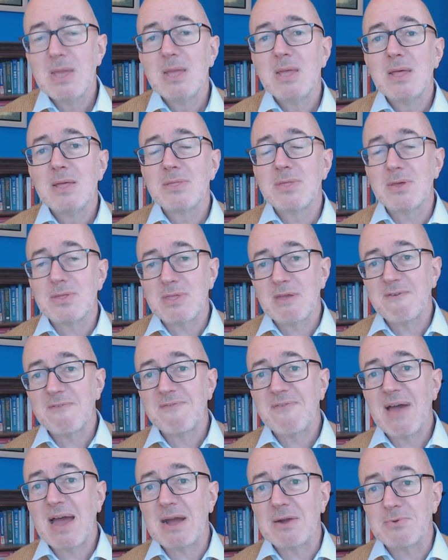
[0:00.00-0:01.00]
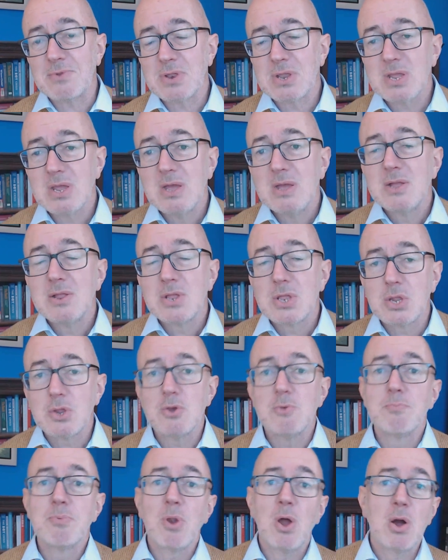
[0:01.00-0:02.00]
that they've found to
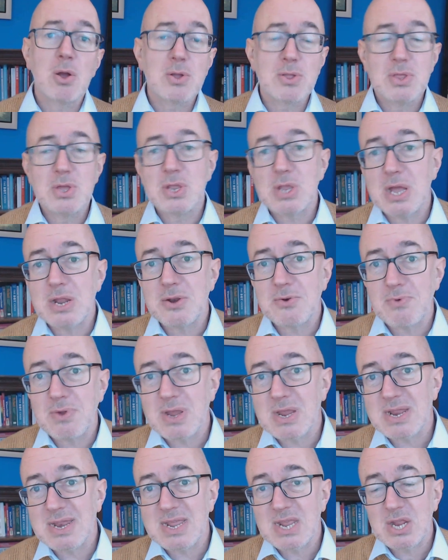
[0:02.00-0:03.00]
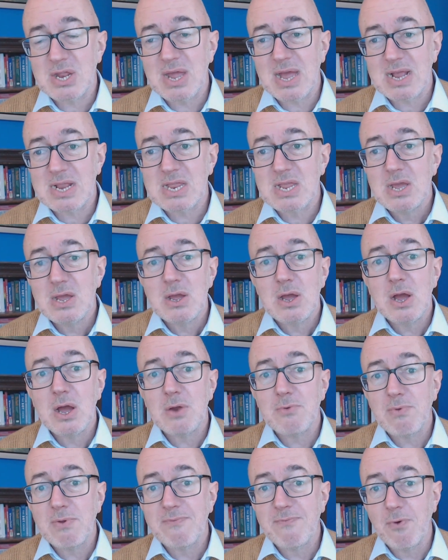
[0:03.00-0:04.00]
block the Gender Recognition Act
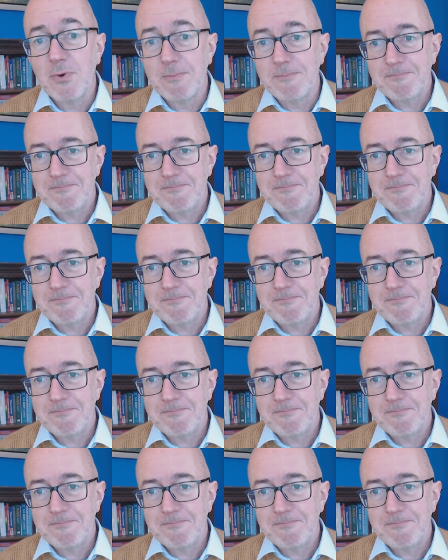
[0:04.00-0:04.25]
reform.